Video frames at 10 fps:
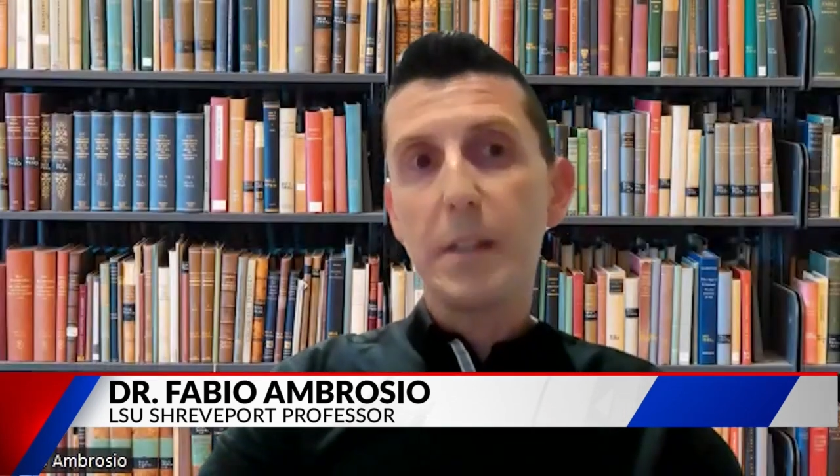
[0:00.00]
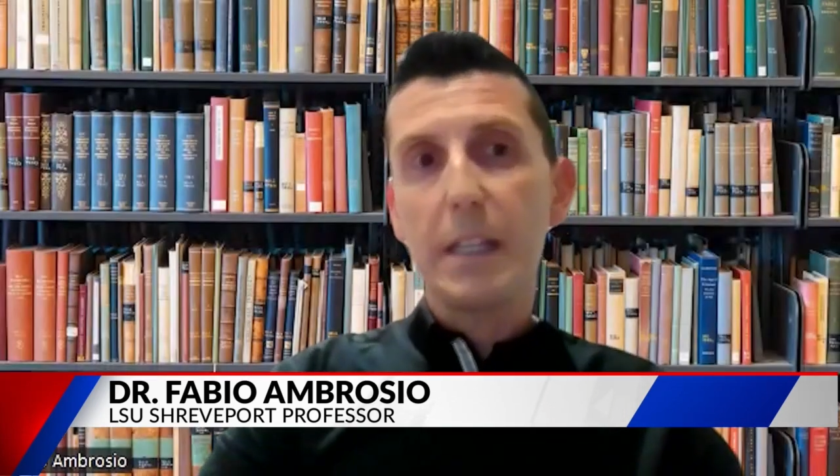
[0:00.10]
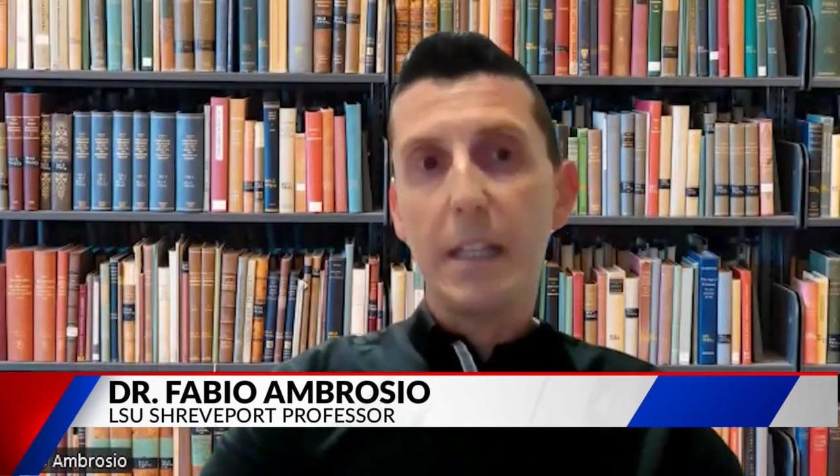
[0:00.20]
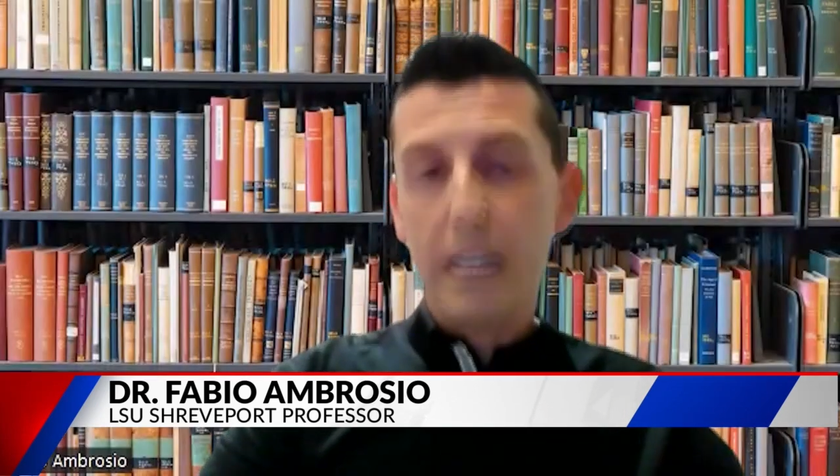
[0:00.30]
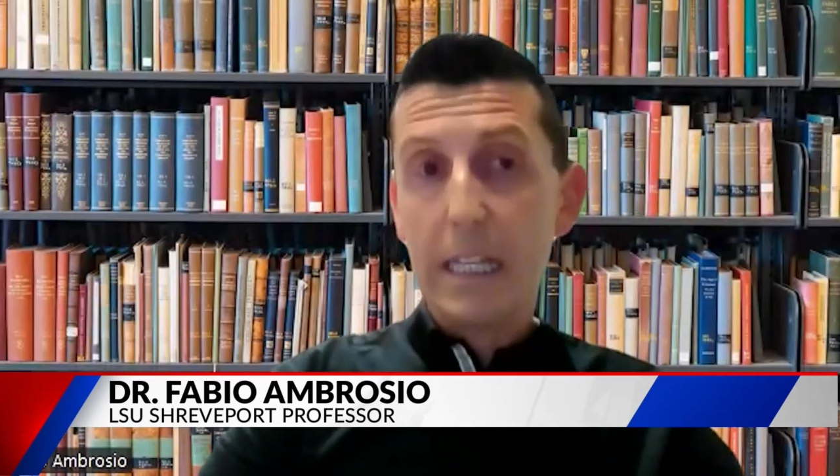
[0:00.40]

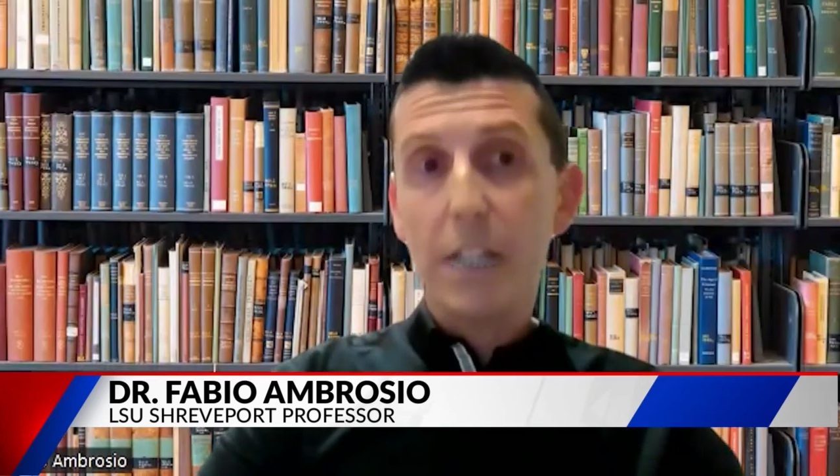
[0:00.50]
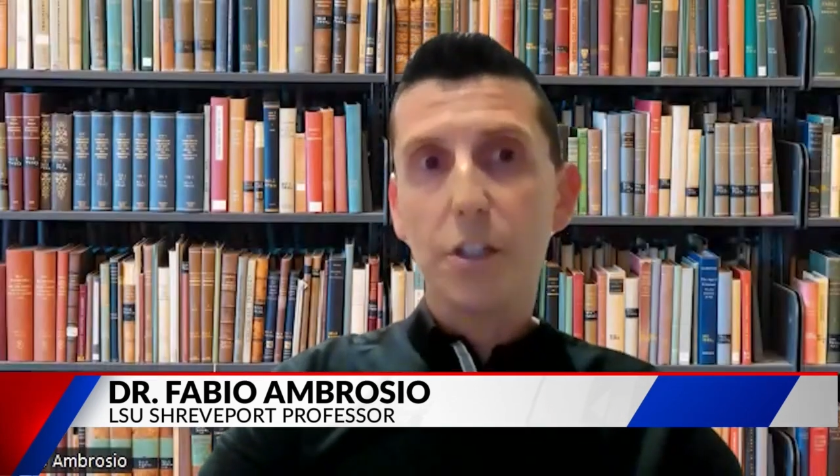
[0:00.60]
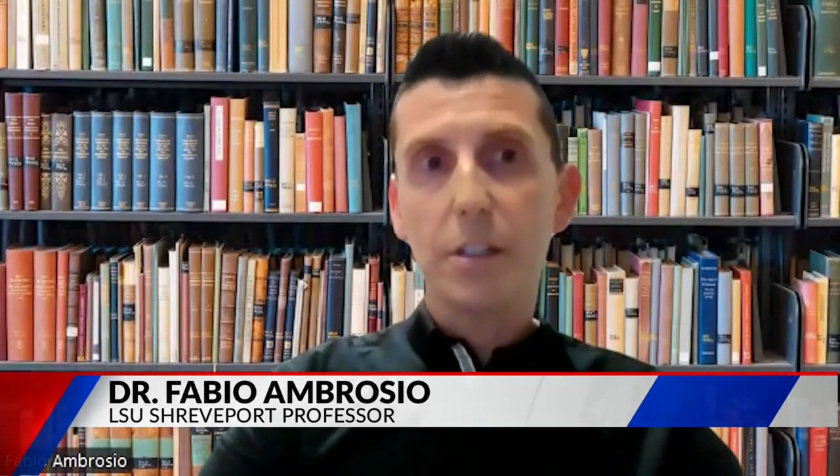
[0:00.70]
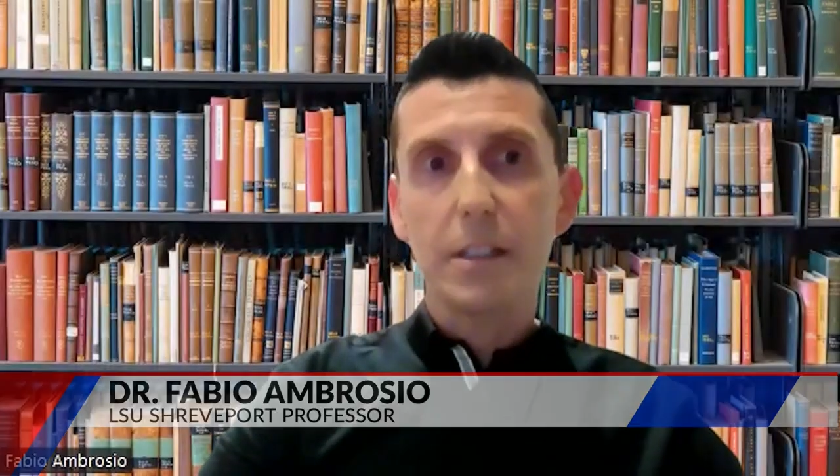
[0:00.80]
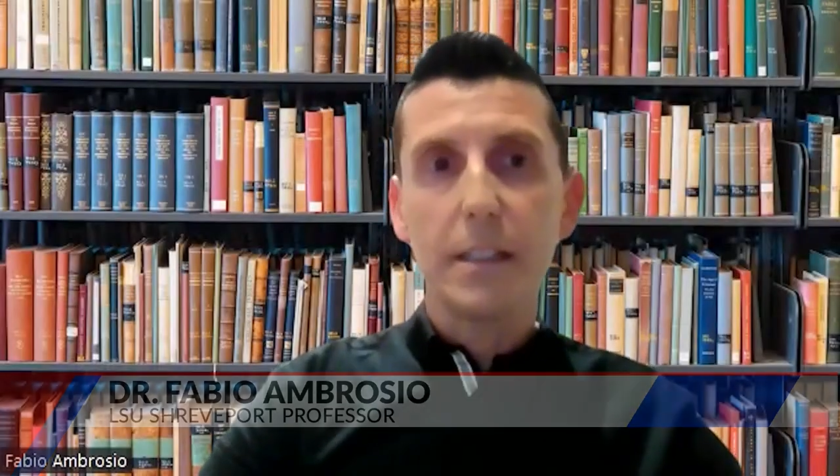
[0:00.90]
be
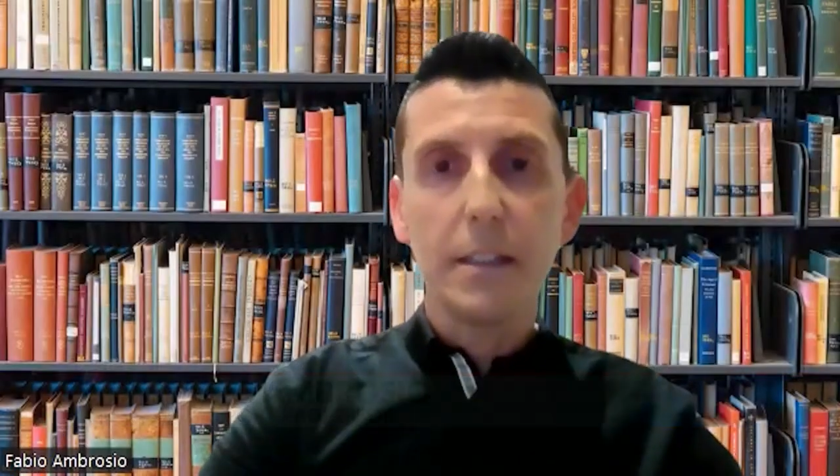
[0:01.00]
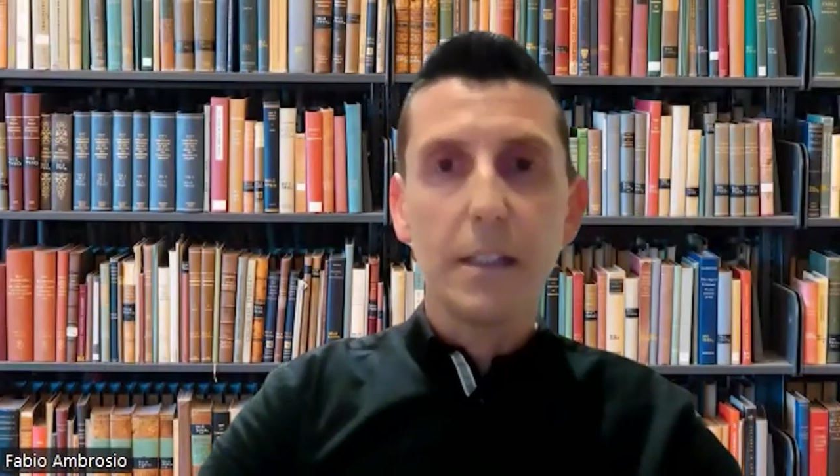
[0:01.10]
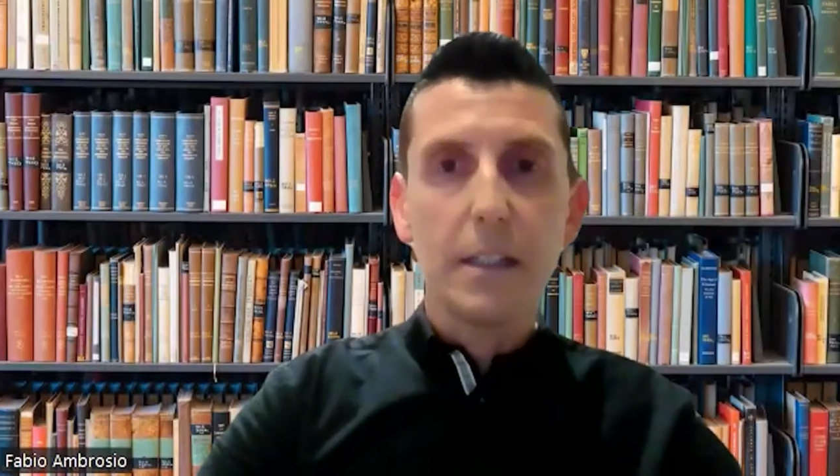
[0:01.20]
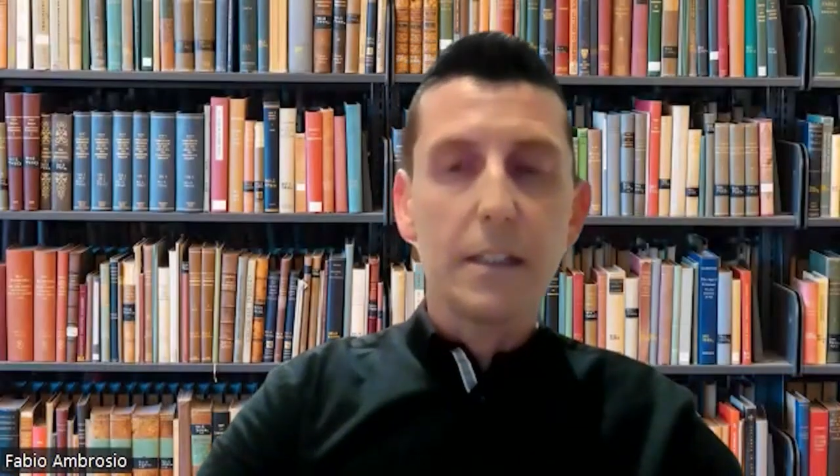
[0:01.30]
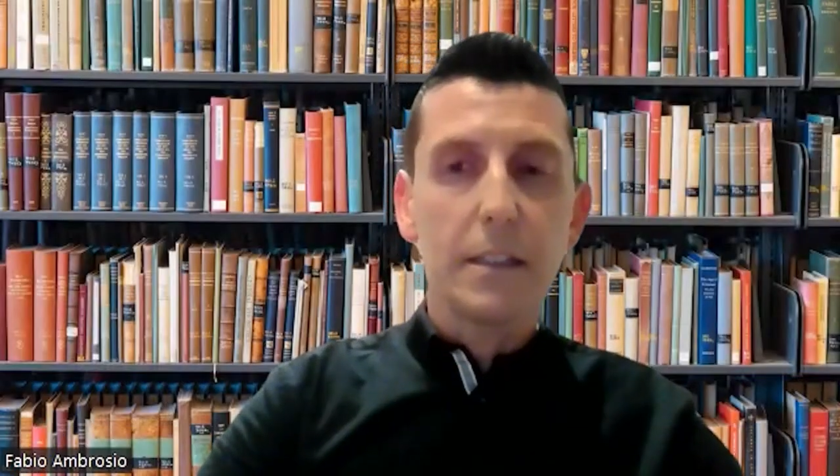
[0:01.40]
initially